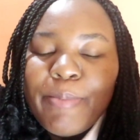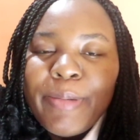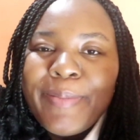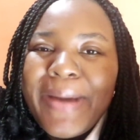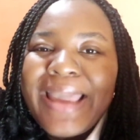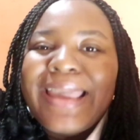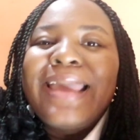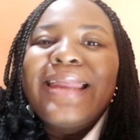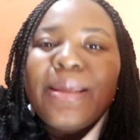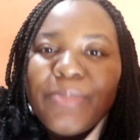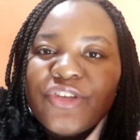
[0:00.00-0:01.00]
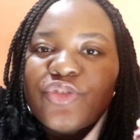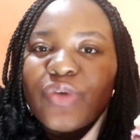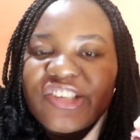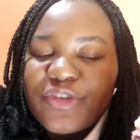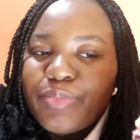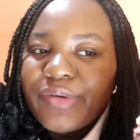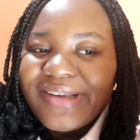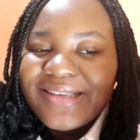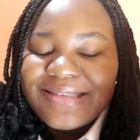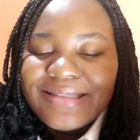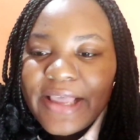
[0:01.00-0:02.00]
maybe my enemies to
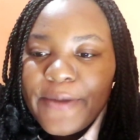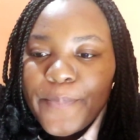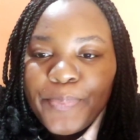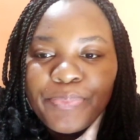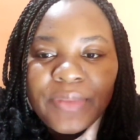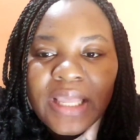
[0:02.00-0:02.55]
experience them